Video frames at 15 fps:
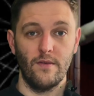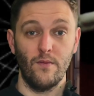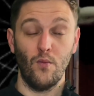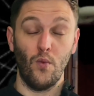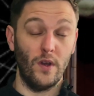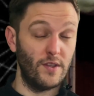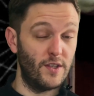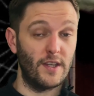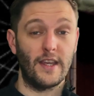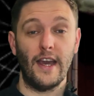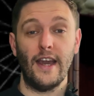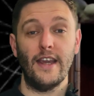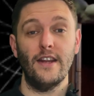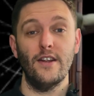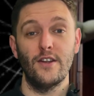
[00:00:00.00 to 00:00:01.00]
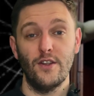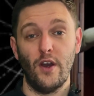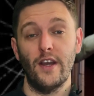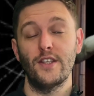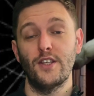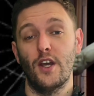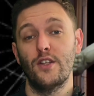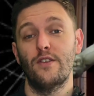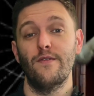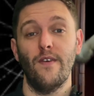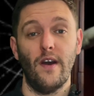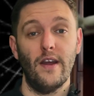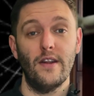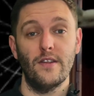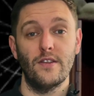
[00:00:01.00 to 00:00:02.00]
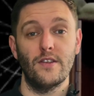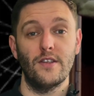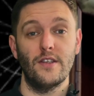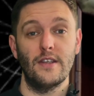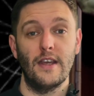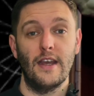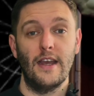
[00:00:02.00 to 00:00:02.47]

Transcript: Once again, Knight turned to violence,